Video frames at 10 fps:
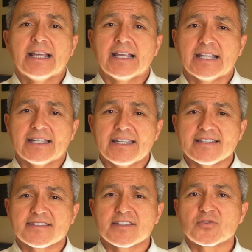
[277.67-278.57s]
Uh,
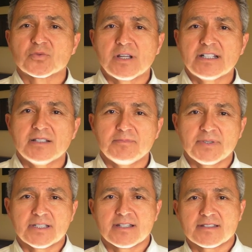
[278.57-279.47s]
is this run up
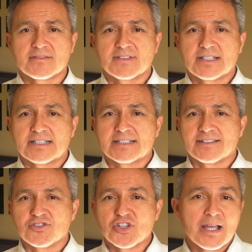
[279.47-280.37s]
because of uh,
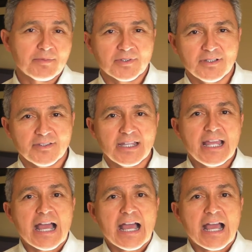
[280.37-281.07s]
job growth?